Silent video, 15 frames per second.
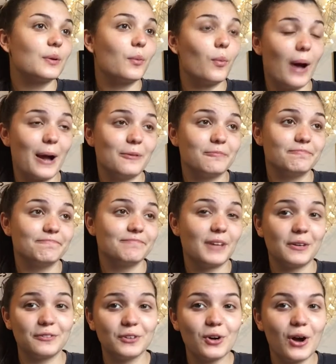wow,
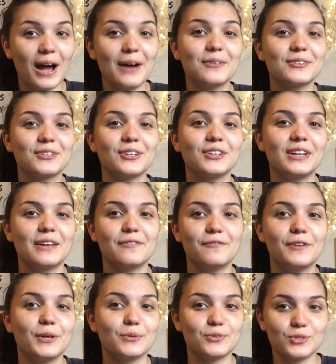I forgot how good it
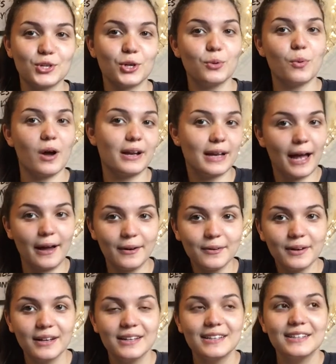feels to work out.
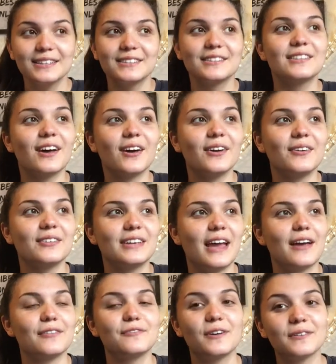So
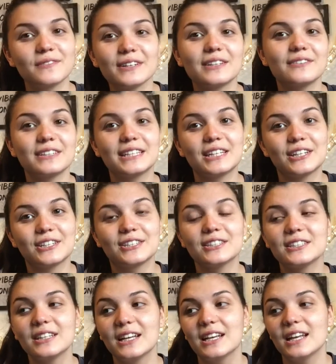yeah, felt really, really good
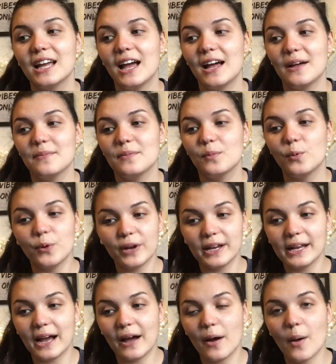um,
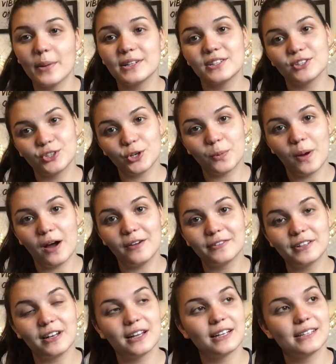walking out. I went to the shop
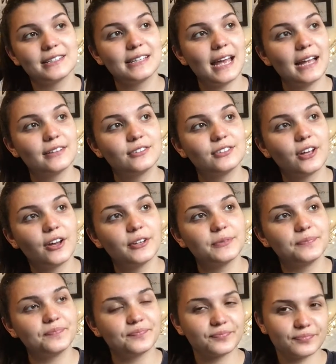after, like I said, so
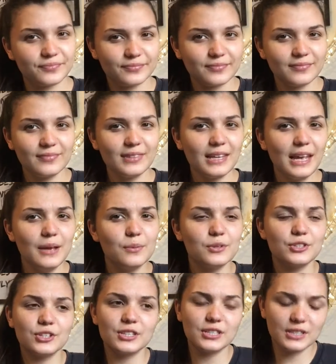it was
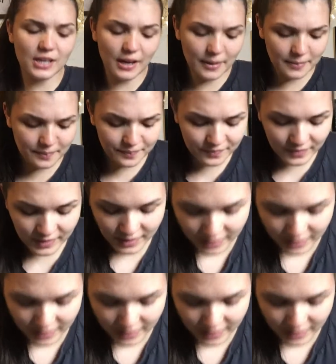just, um,